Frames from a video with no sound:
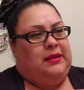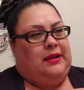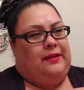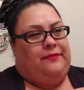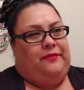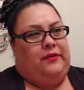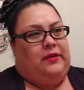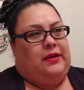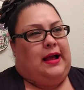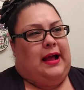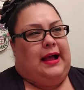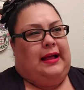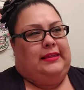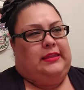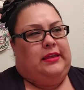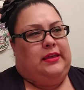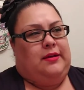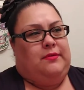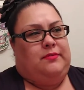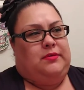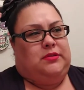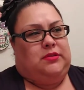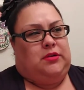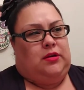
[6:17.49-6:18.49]
I forgot. I think
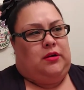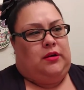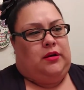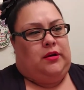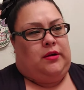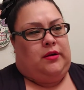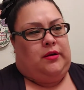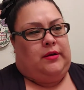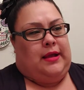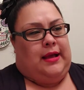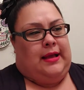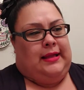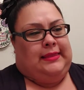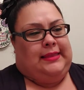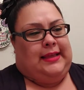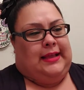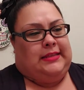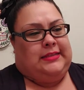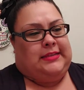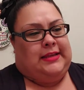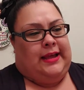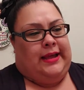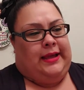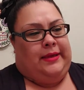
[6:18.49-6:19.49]
it was her at
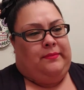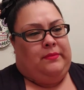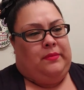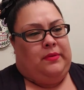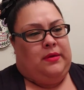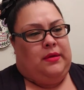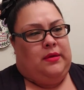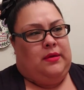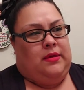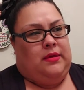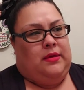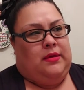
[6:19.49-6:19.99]
that time,